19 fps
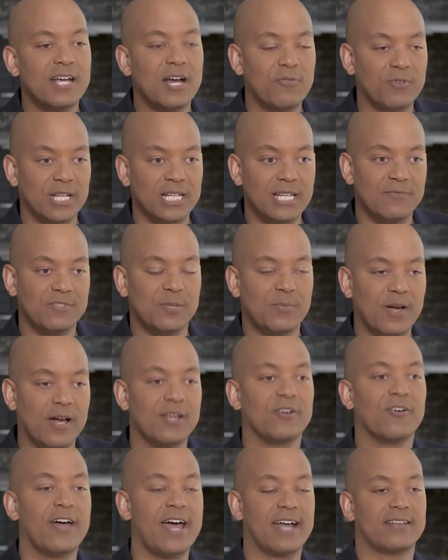thing I really loved
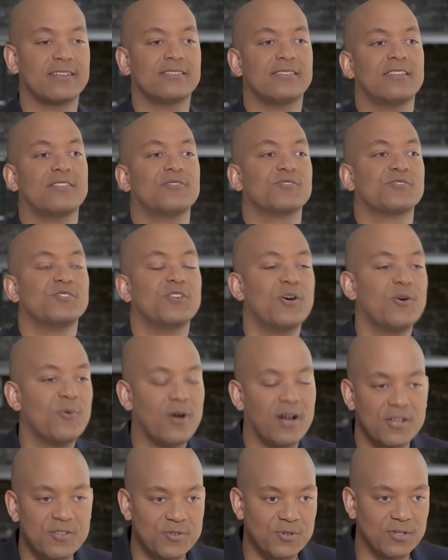about your act is that there's
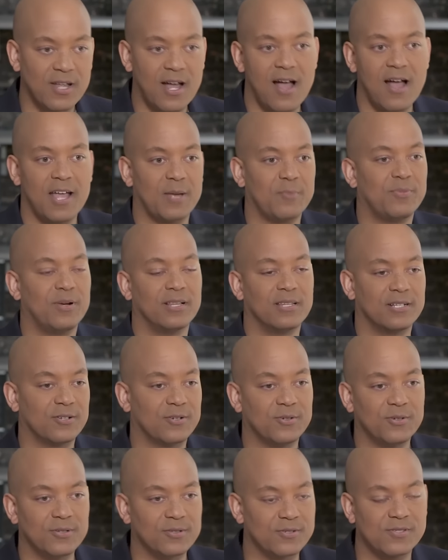no underlying
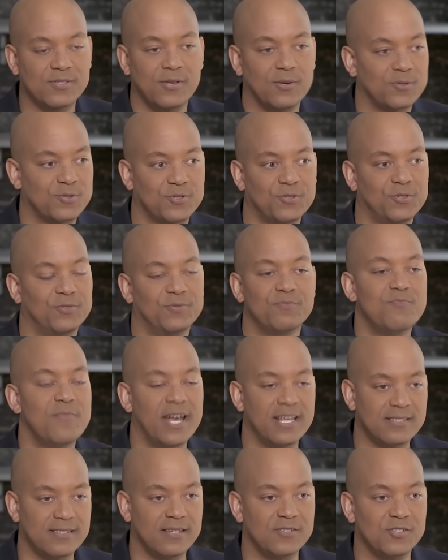political or social
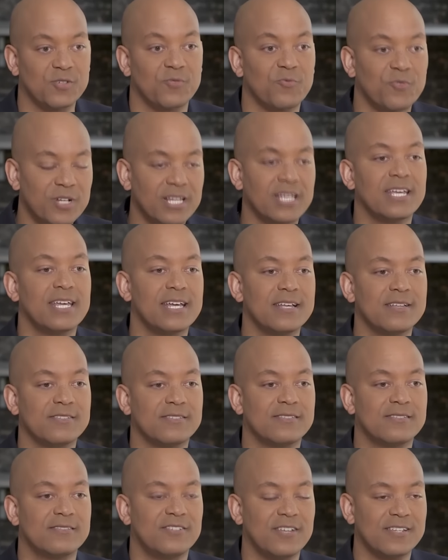message. It really
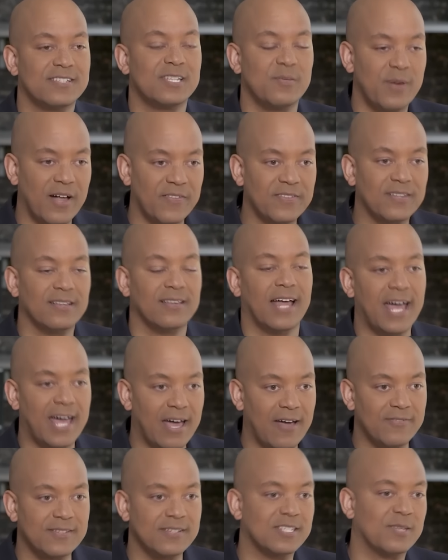is just about the
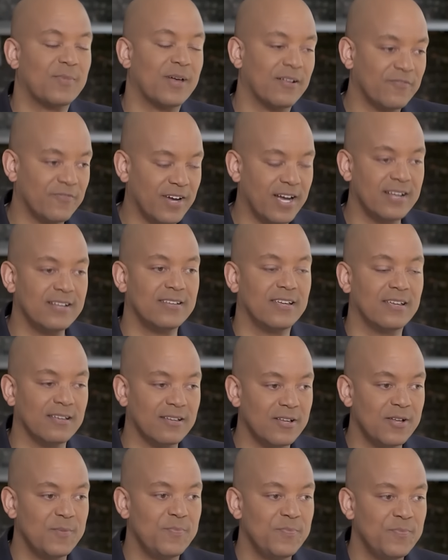laughs. It's about finding